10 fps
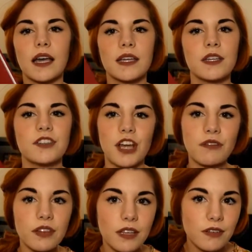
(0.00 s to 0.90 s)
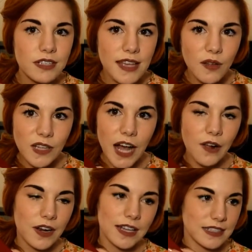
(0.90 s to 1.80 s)
He generally reads out
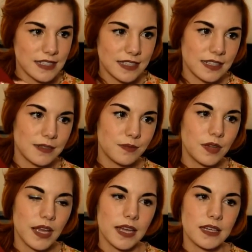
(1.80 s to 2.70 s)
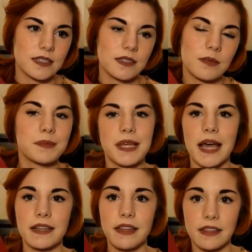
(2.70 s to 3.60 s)
loud and I listen, and sometimes
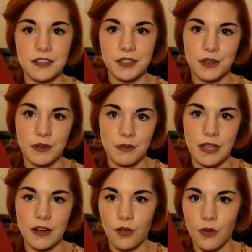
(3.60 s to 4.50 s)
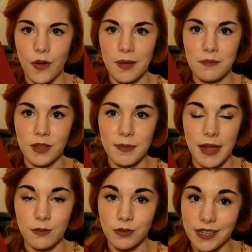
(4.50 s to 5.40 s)
I take the turn and read, although I'm really
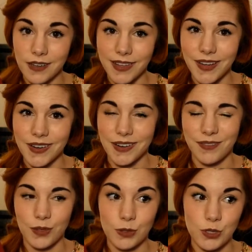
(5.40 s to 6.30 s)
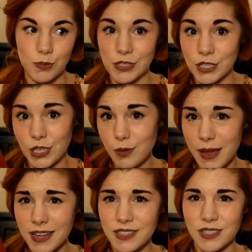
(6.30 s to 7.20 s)
bad at reading out loud and I feel super insecure
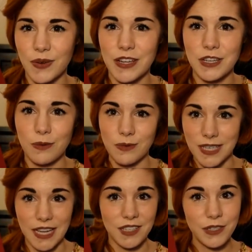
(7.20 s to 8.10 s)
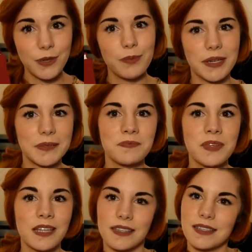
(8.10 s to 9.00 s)
about it, so I don't tend to, but
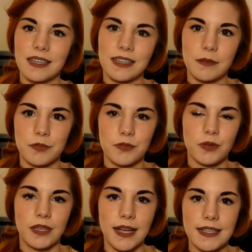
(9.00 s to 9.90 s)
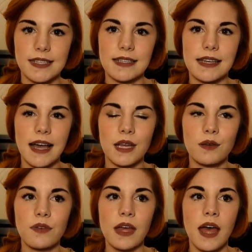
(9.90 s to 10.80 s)
listening to him is really nice because it kind of,